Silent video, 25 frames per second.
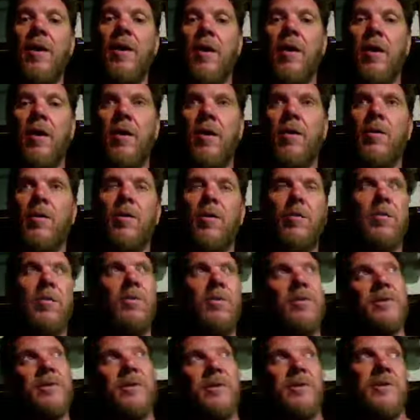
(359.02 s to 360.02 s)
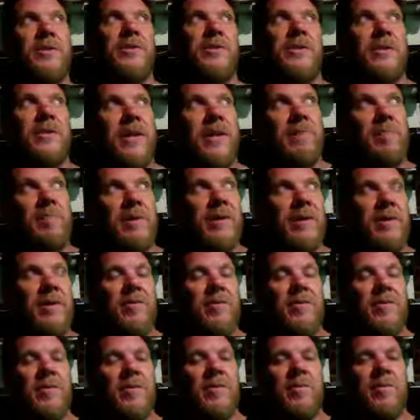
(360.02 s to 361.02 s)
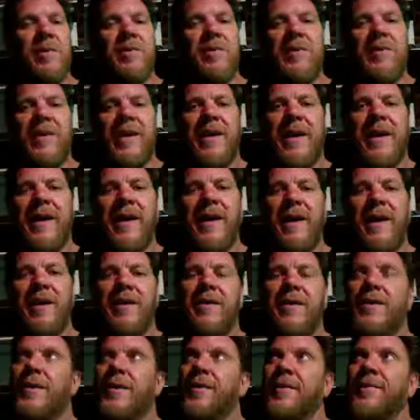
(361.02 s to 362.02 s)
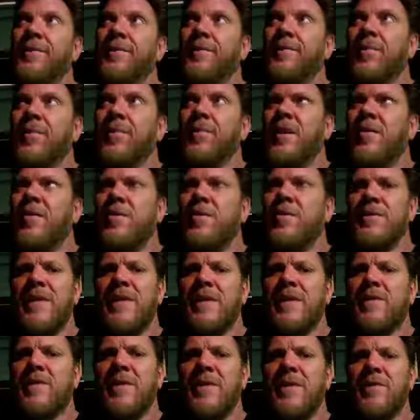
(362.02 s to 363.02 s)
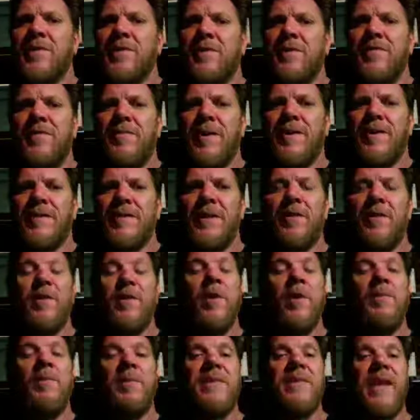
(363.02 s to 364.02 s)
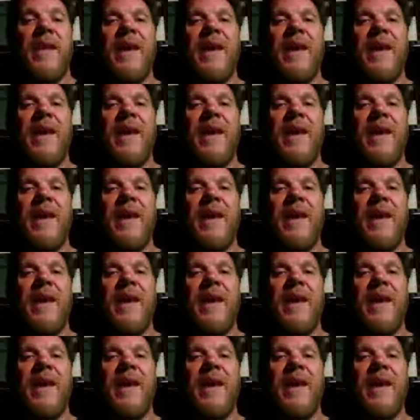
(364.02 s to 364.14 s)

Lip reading: "Oh, did you see that plane going to the building? Yeah. Was that special effects? I don't know." But they